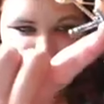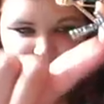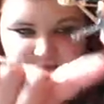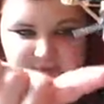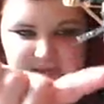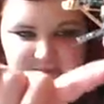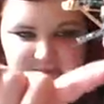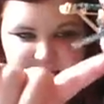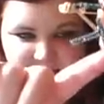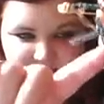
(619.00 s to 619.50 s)

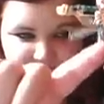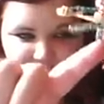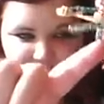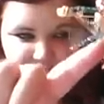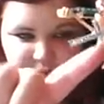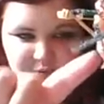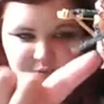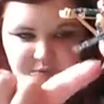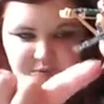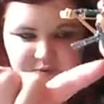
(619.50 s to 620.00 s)
really
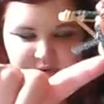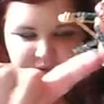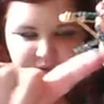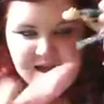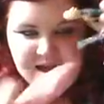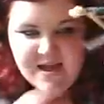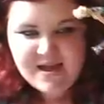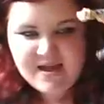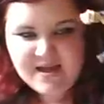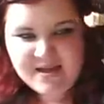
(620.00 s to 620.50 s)
cool
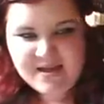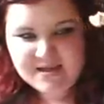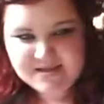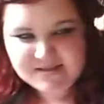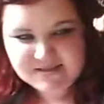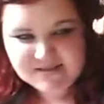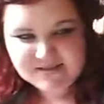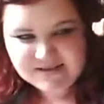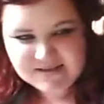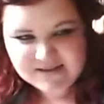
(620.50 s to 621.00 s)

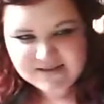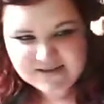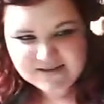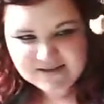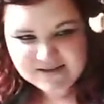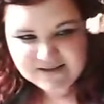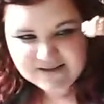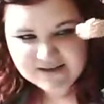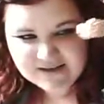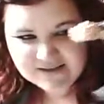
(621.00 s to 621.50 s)
and
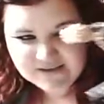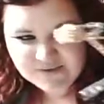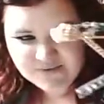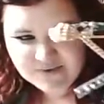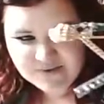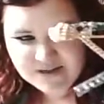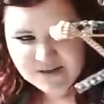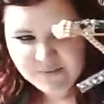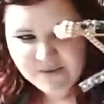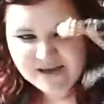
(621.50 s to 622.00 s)
it's
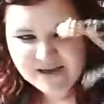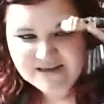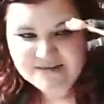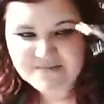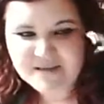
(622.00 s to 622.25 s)
really weird.